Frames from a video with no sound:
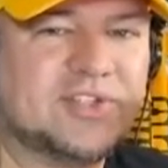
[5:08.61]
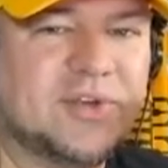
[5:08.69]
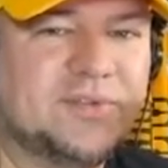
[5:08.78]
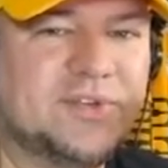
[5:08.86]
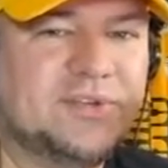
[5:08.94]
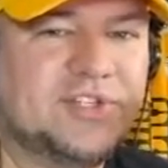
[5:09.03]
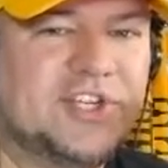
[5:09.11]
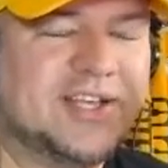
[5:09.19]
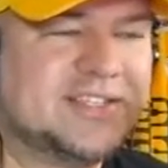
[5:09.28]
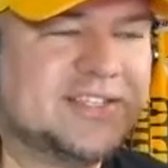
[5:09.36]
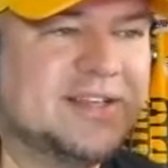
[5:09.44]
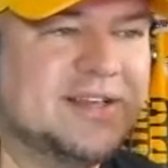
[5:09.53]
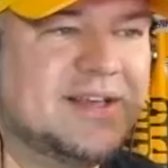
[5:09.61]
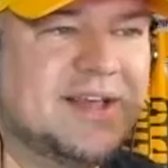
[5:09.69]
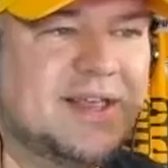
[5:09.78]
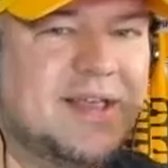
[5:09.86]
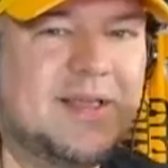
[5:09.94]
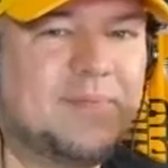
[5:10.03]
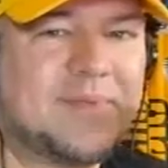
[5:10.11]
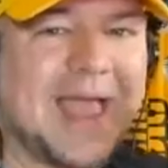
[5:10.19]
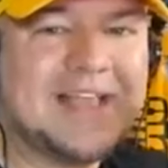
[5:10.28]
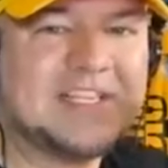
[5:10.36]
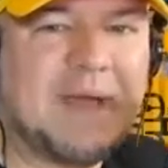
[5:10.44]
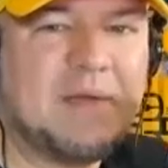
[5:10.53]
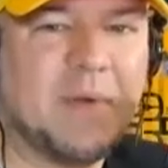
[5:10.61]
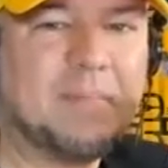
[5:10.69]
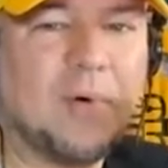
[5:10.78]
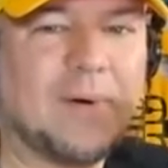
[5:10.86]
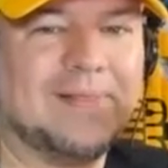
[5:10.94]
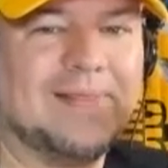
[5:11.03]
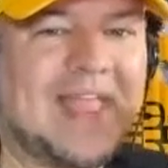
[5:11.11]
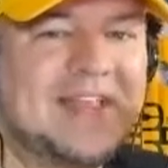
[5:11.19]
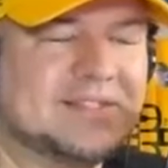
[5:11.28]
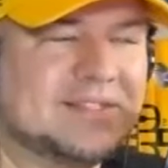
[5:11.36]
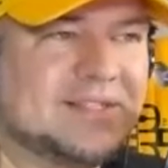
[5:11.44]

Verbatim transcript: So to just, it, eh, guys might report late and